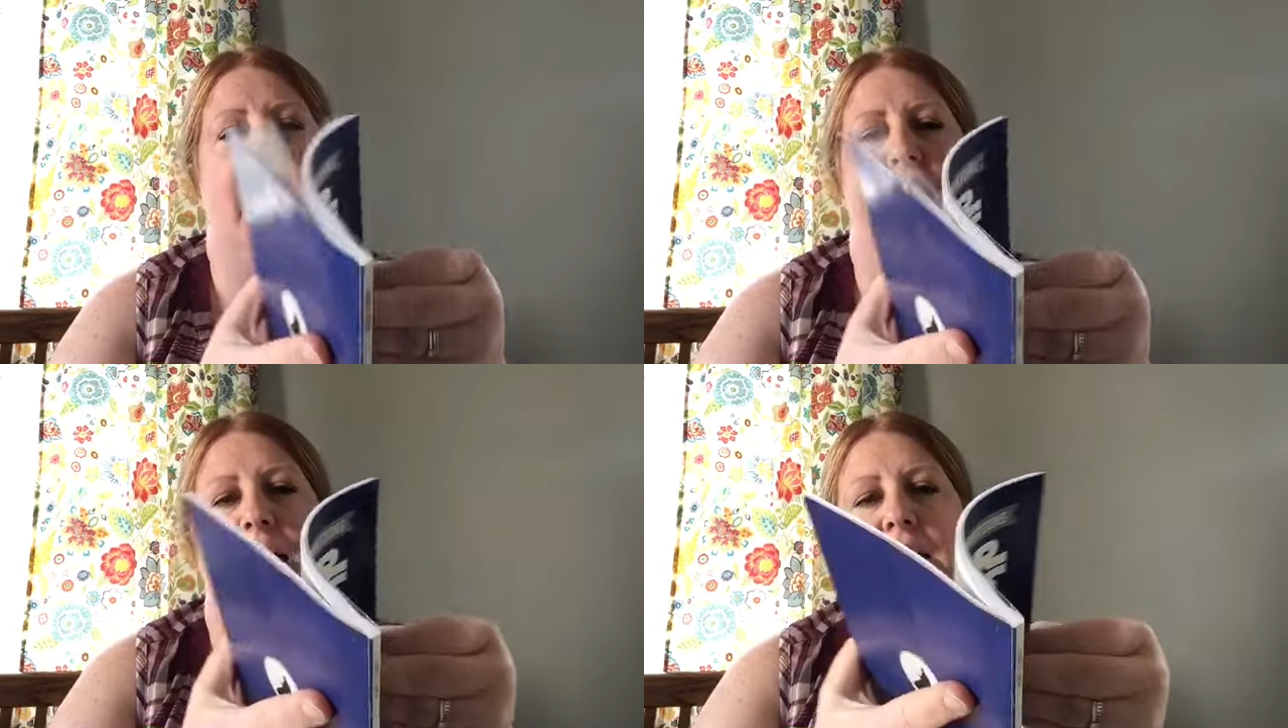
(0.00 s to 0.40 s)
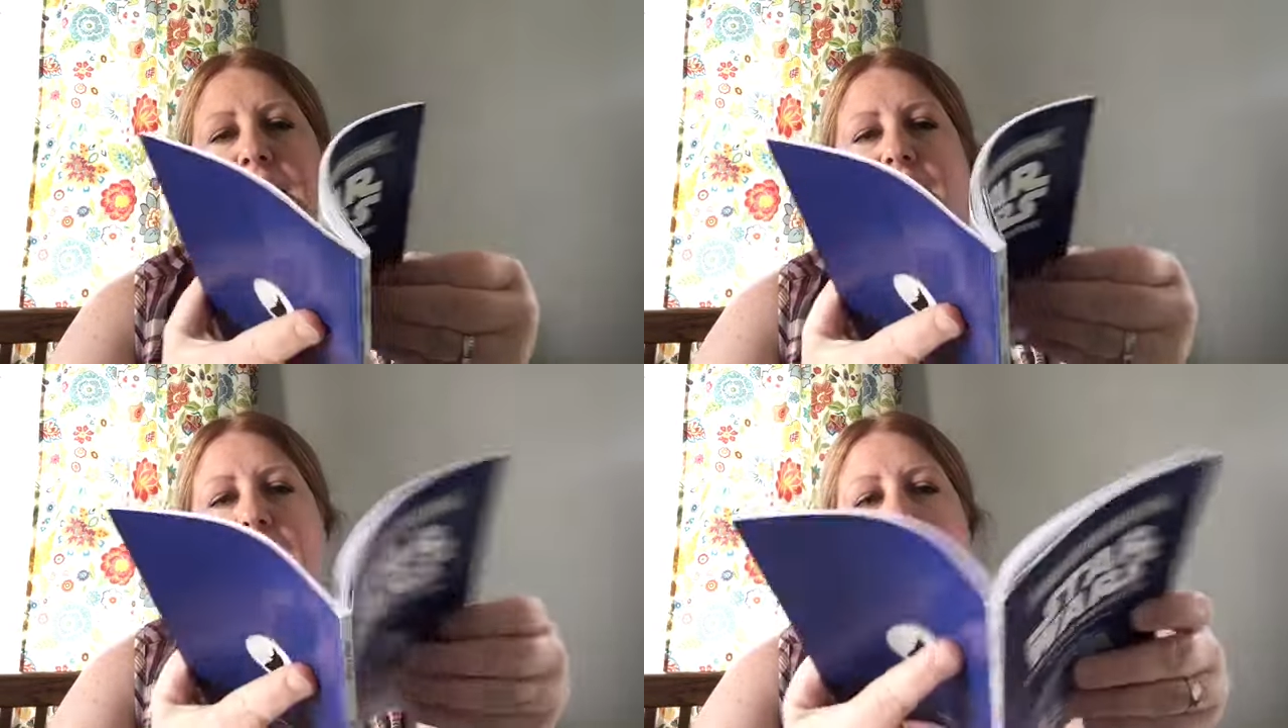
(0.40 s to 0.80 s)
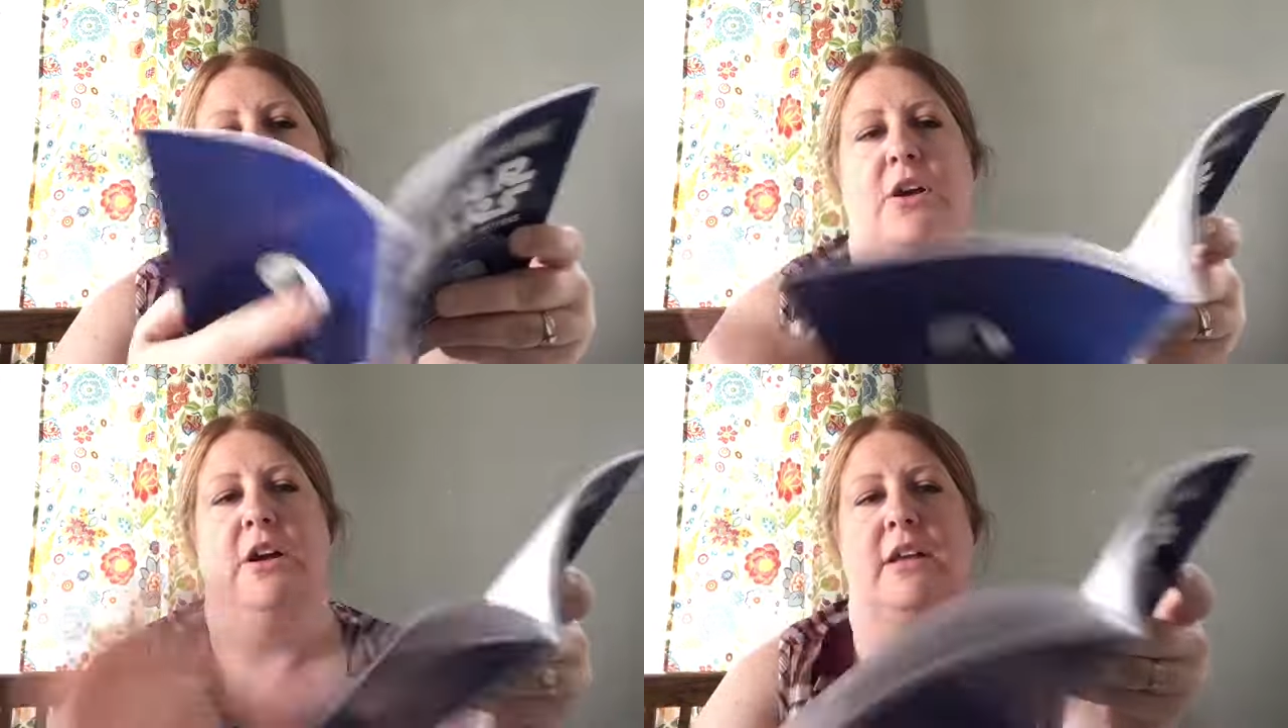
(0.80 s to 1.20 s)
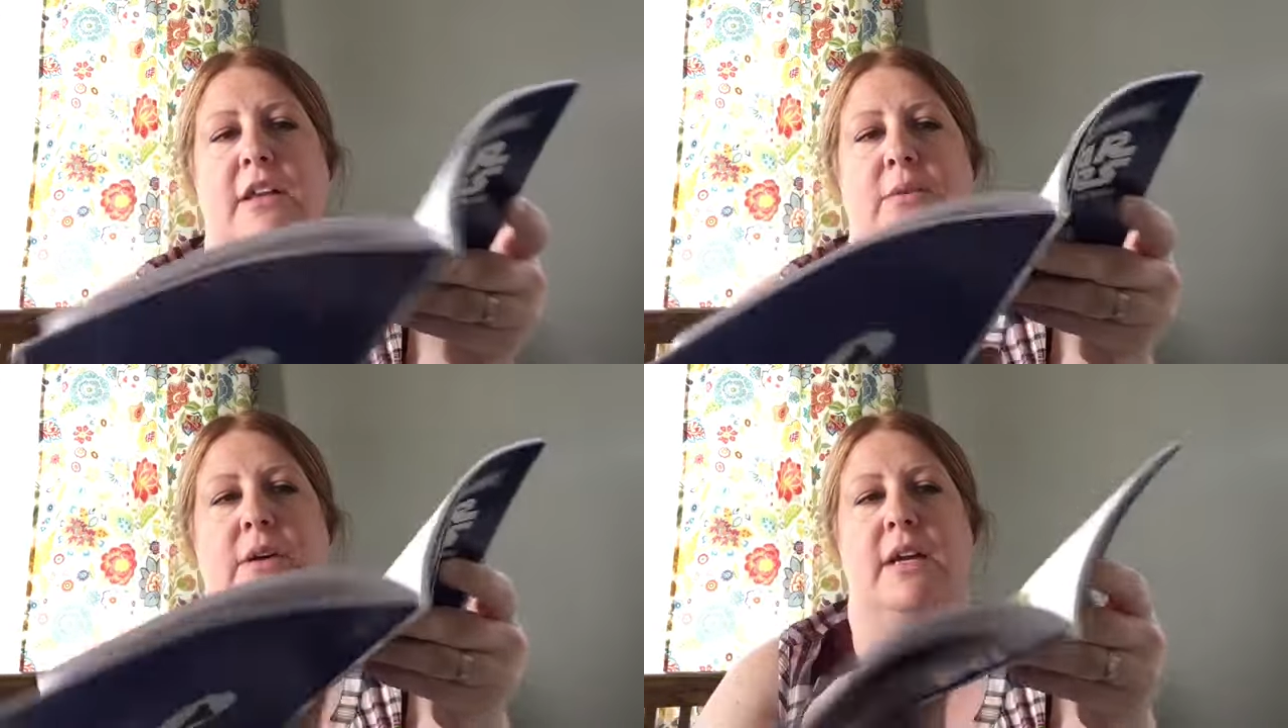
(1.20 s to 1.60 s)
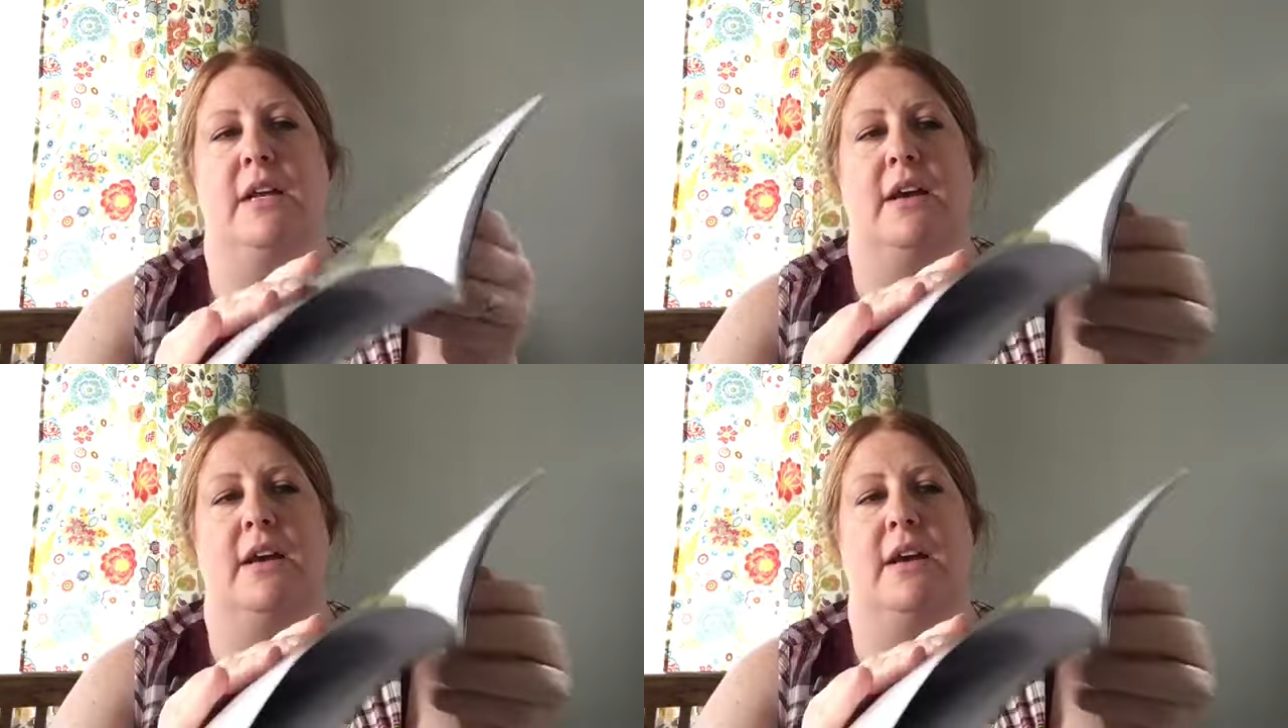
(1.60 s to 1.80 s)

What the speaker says: and I'm currently working